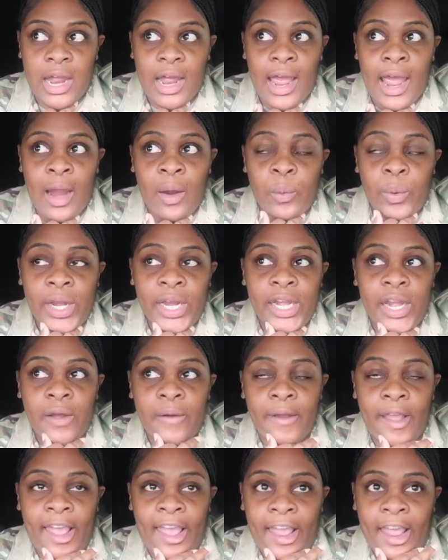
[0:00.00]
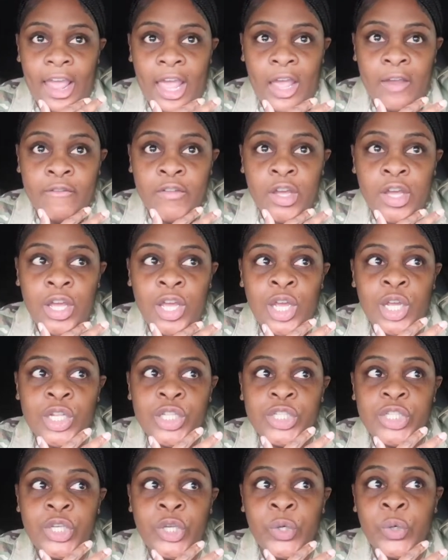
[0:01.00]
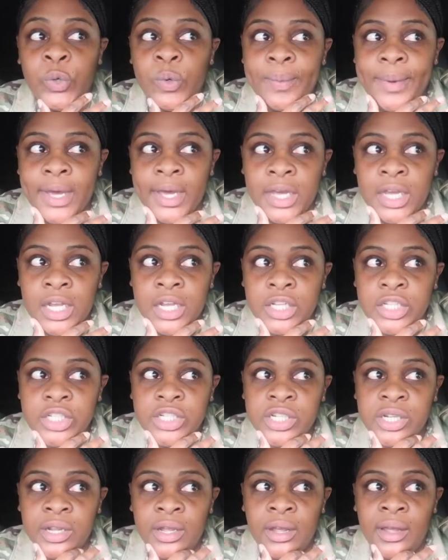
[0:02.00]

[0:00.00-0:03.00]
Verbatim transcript: I really don't have too much